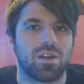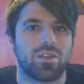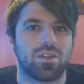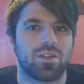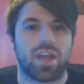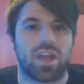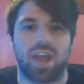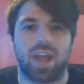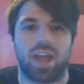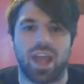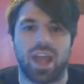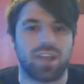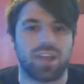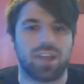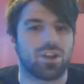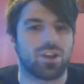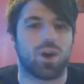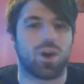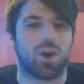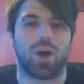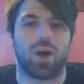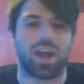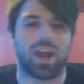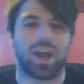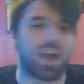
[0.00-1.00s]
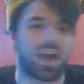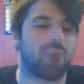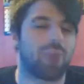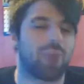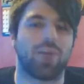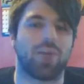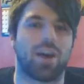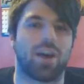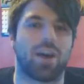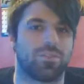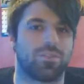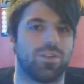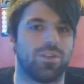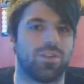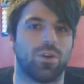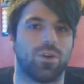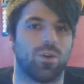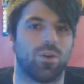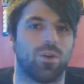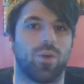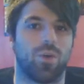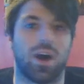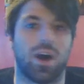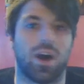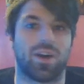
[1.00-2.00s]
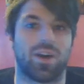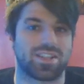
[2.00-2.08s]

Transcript: That, hey, you know, I'm not feeling well.